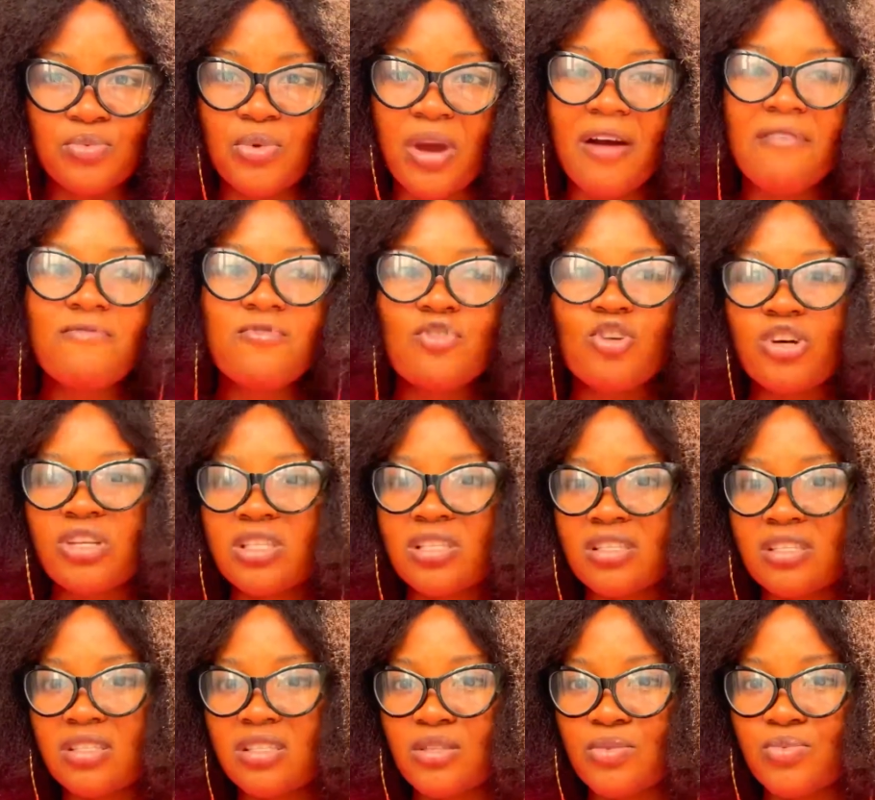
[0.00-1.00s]
We have
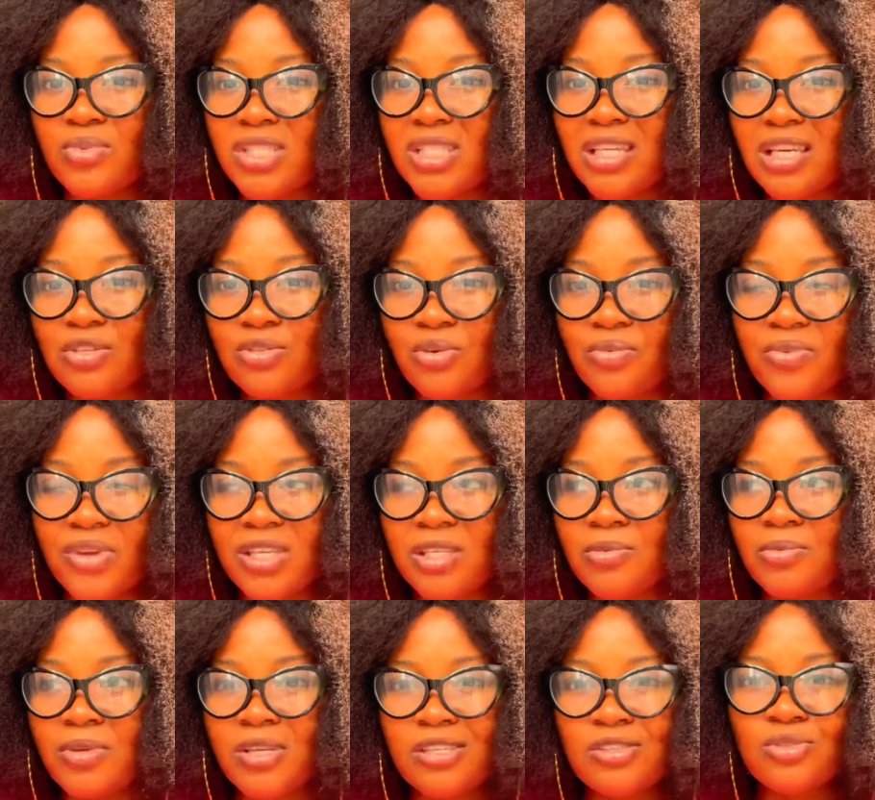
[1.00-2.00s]
nurses with years of
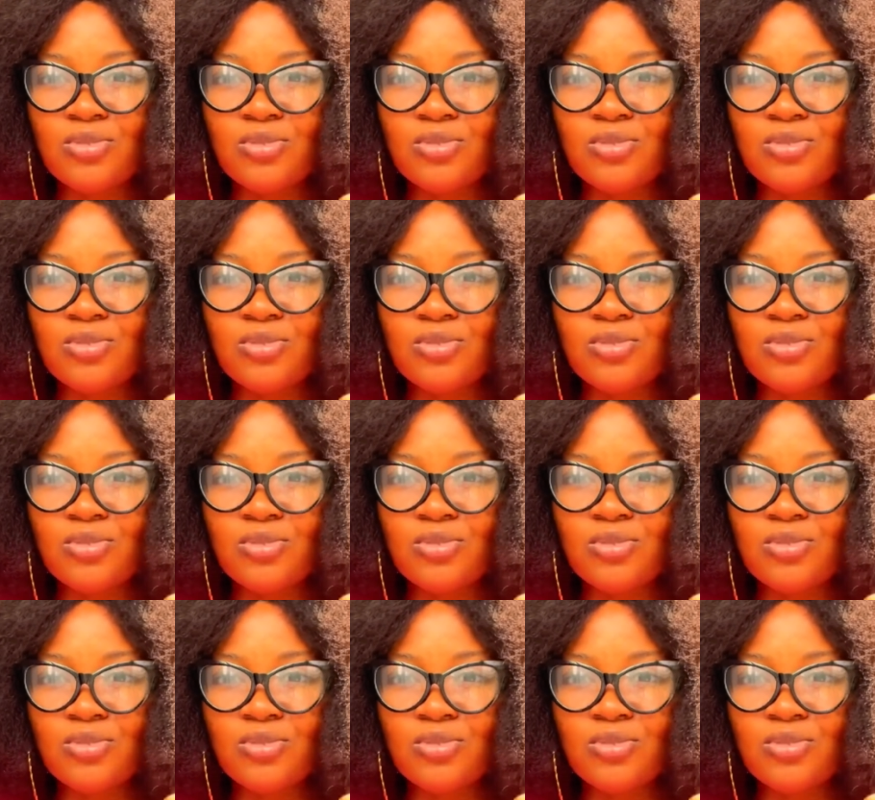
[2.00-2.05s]
experience,